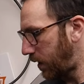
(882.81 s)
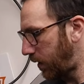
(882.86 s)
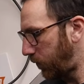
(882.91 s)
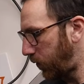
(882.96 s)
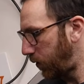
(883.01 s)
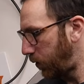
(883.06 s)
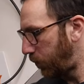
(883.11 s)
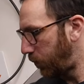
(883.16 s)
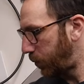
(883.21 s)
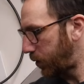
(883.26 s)

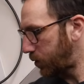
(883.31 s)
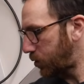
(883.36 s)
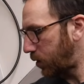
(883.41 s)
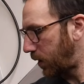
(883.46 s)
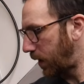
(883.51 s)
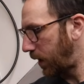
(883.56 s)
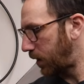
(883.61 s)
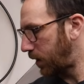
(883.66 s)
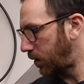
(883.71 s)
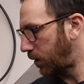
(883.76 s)
If you put
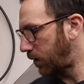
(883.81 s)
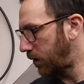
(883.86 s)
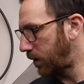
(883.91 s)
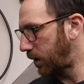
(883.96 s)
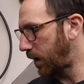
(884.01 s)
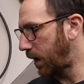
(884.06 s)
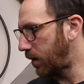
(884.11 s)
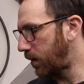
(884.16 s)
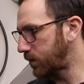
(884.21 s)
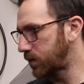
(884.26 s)
your hand on
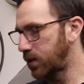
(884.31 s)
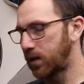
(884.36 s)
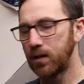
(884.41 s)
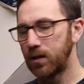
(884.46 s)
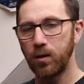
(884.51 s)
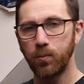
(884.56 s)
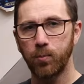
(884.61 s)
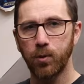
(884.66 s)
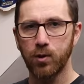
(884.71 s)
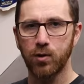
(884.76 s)
the housing
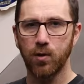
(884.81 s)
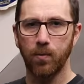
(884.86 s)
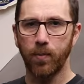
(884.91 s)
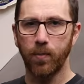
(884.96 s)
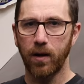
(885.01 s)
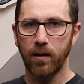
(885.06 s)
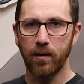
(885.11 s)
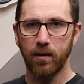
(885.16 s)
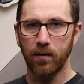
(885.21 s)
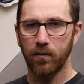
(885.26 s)
and you push the
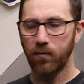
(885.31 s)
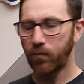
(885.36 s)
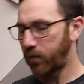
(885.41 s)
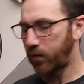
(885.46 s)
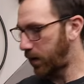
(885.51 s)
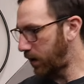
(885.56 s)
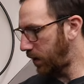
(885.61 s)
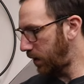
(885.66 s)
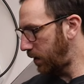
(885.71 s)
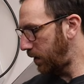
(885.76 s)
button, it's
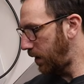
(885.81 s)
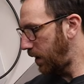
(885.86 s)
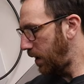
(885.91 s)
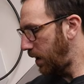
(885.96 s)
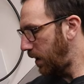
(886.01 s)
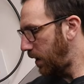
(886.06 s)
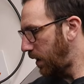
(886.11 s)
fine.